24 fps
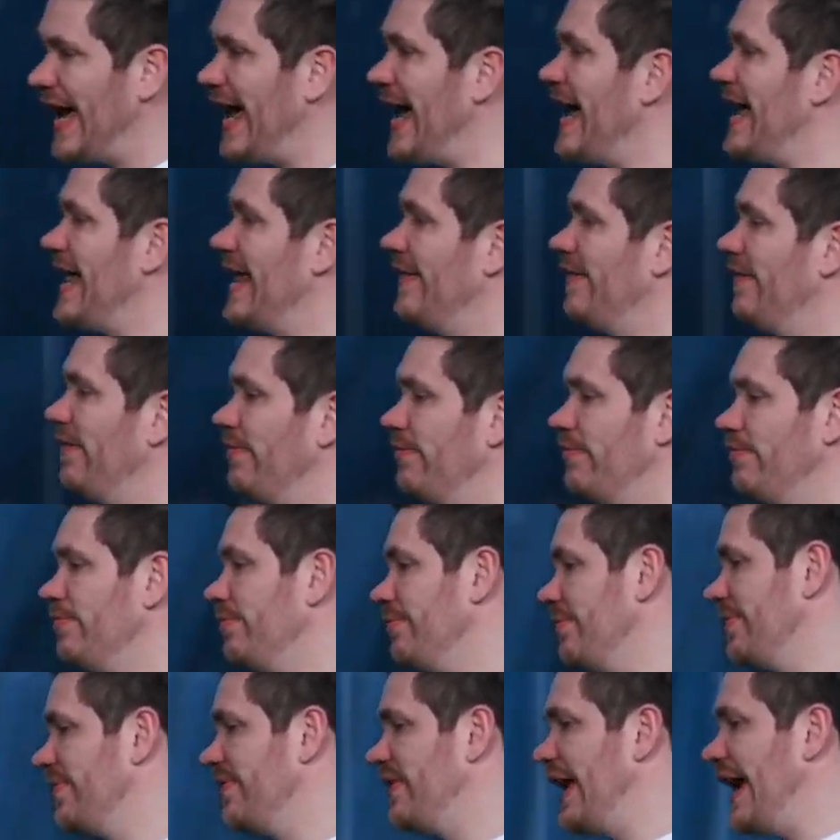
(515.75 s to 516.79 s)

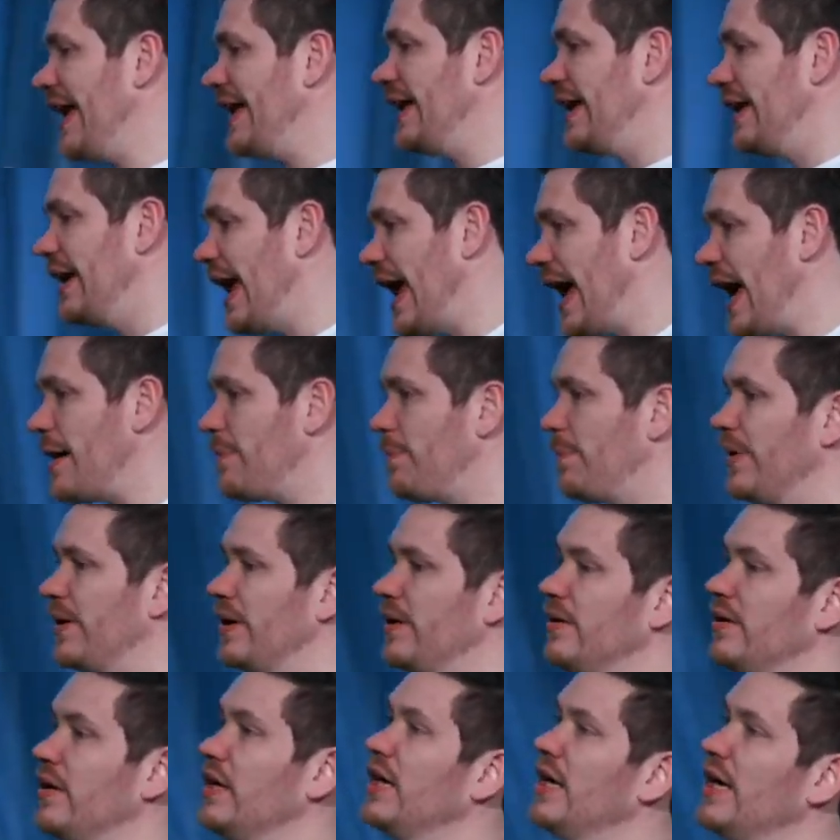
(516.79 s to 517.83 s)
and that didn't
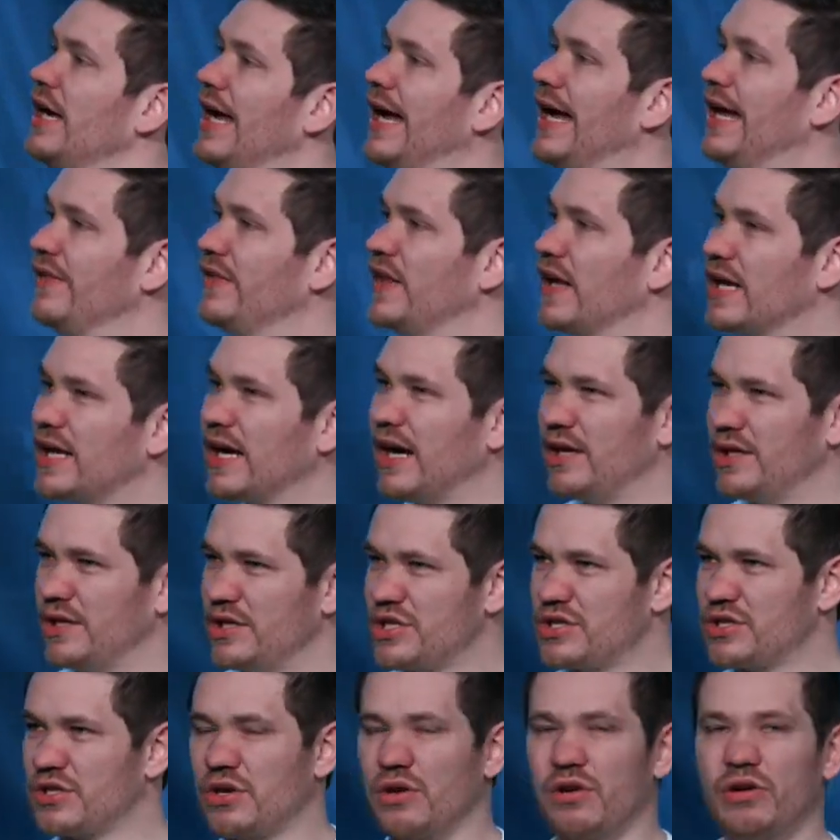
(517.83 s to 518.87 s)
happen and they got
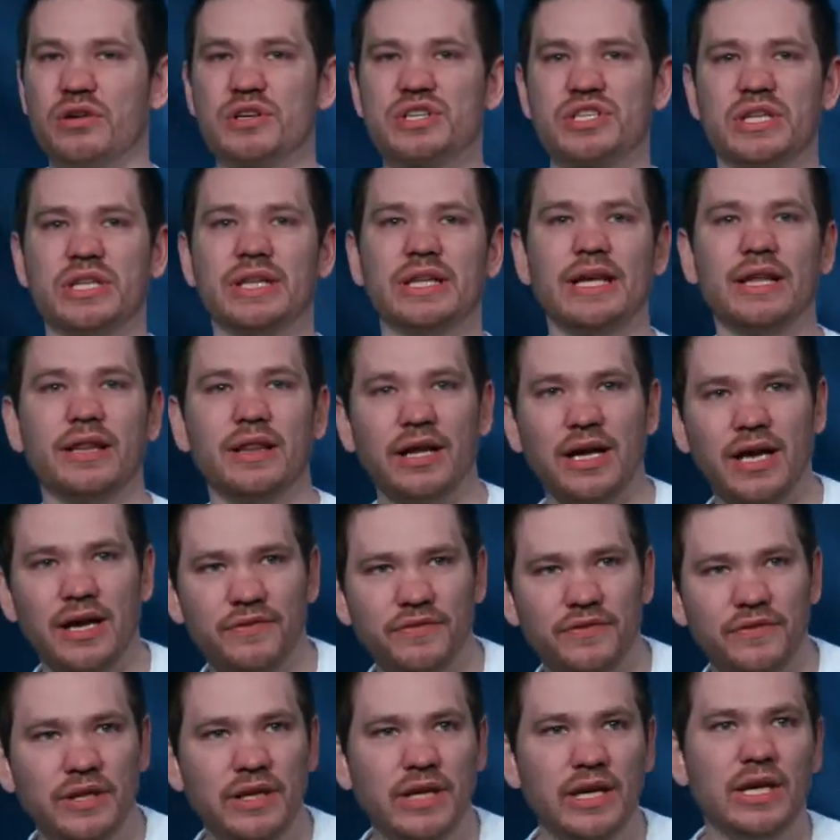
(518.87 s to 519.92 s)
discouraged and they
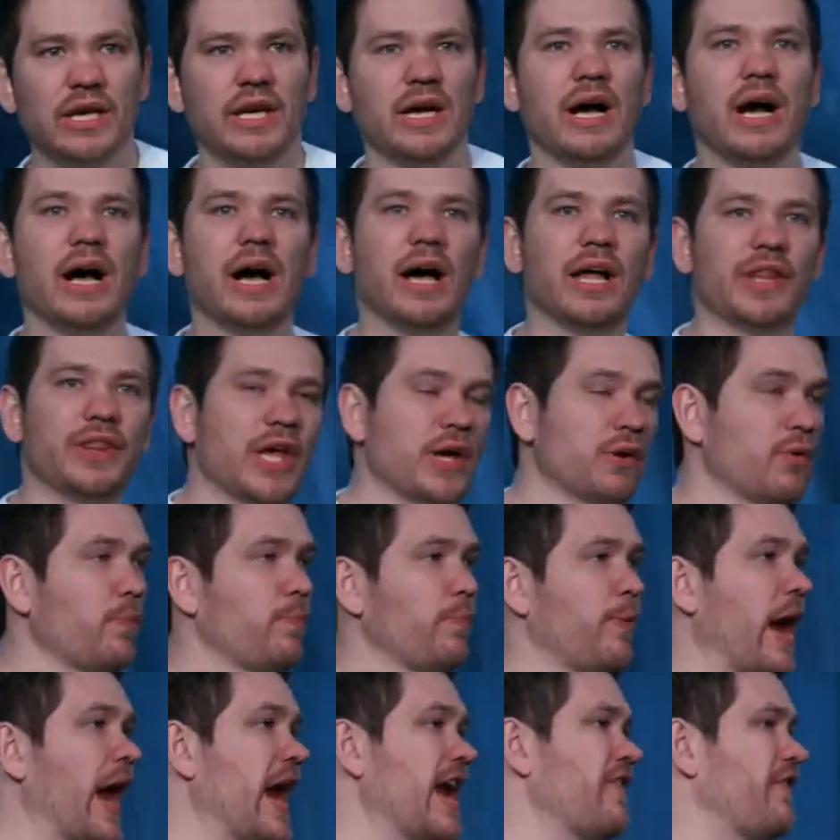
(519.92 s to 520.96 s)
left. They were
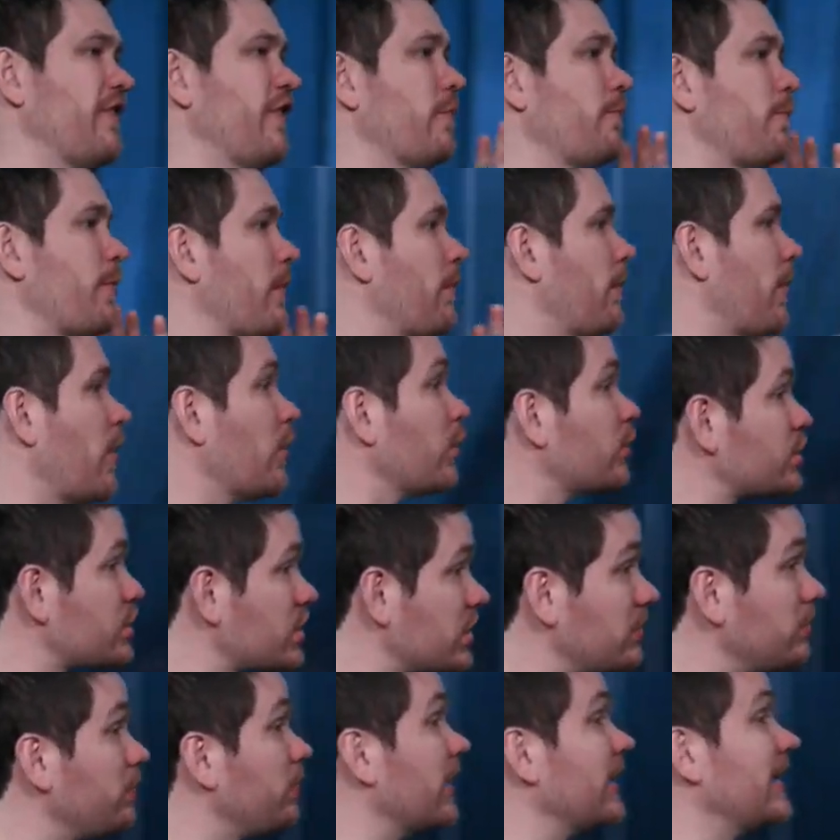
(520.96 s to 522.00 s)
praying for
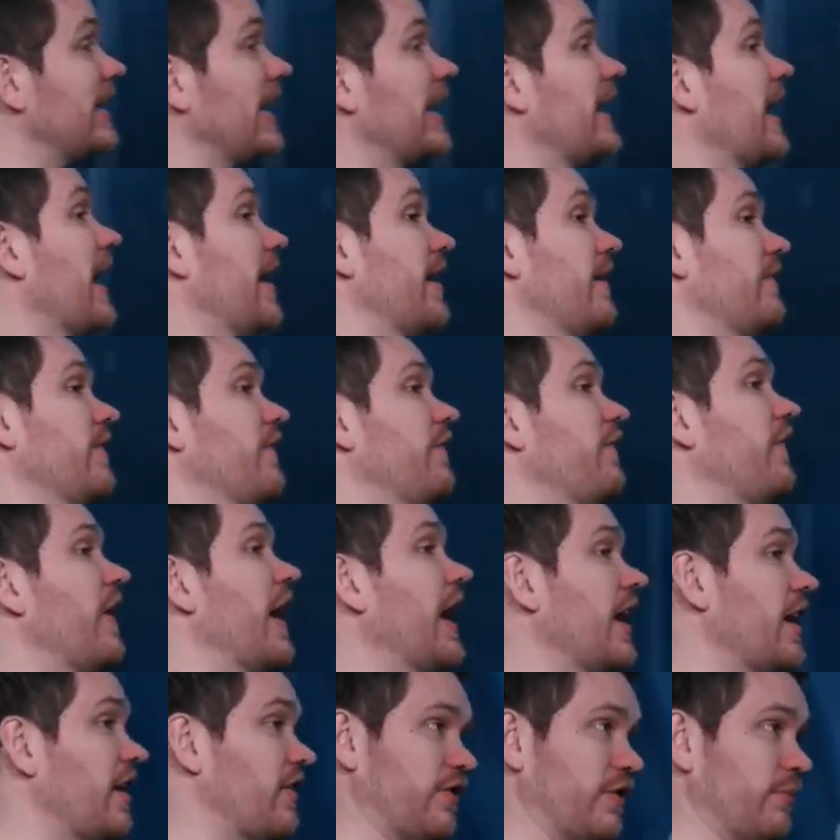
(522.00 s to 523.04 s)
promotion but they got even
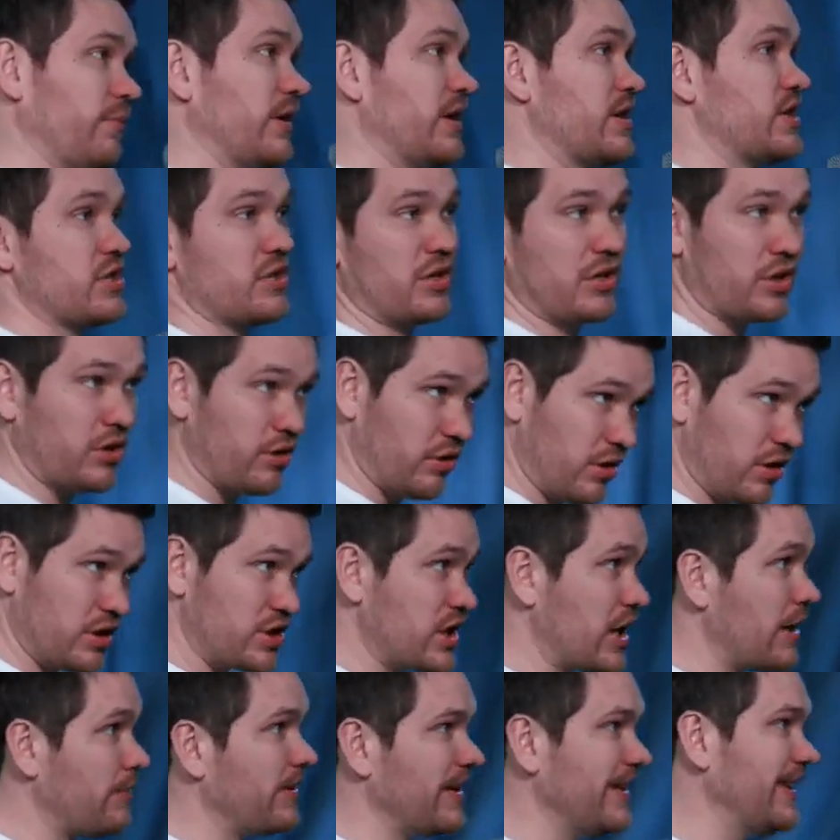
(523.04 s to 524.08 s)
fired from the current
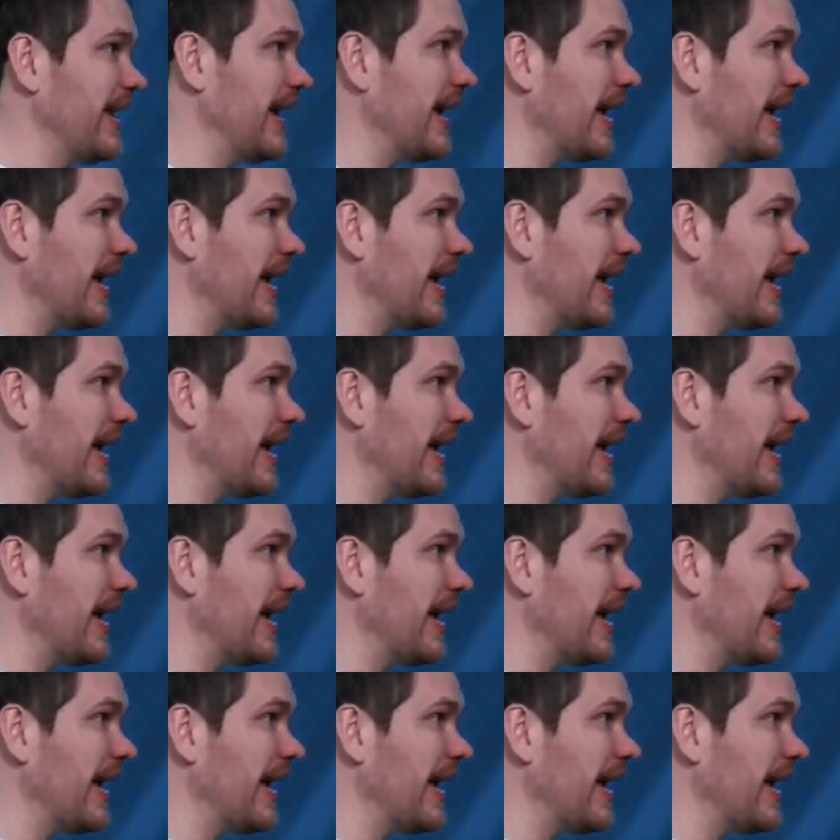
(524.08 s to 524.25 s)
job that